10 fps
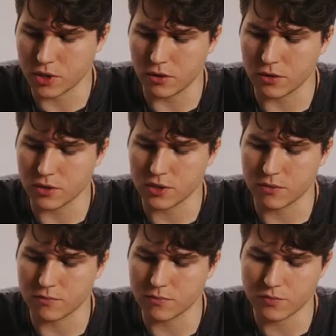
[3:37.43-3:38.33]
those colors
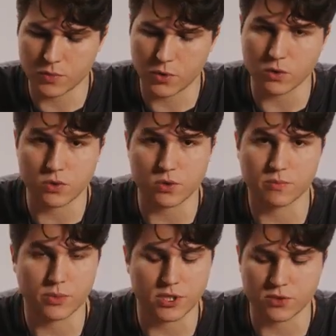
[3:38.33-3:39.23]
to go to
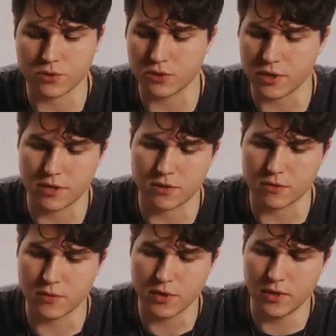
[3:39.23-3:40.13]
a place where you like
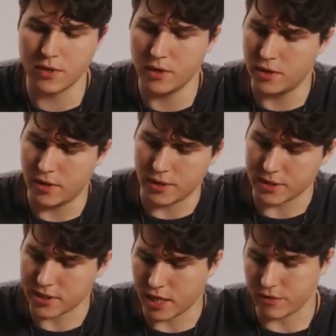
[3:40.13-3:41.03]
them.
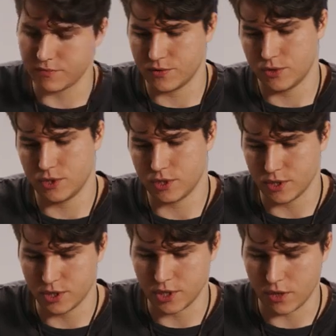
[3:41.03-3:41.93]
And that's kind of
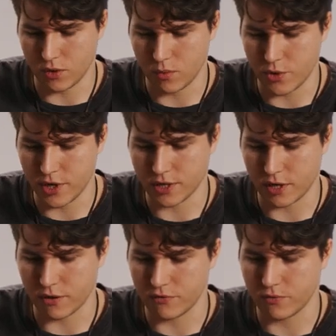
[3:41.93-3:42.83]
just a general
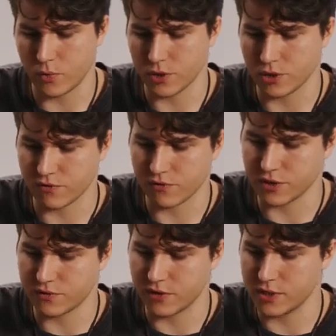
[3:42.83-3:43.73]
breakdown of what your
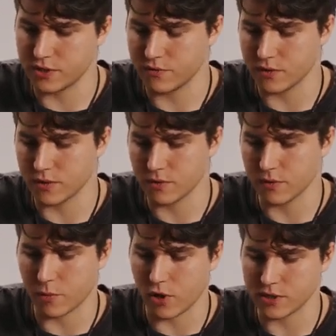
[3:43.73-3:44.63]
first phase of the
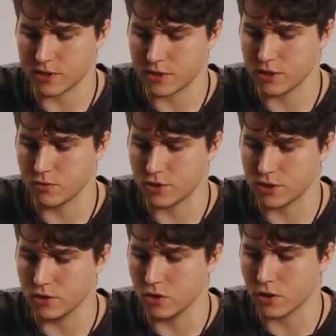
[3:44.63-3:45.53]
process is,
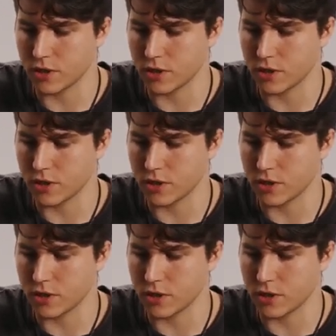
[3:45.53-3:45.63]
which is the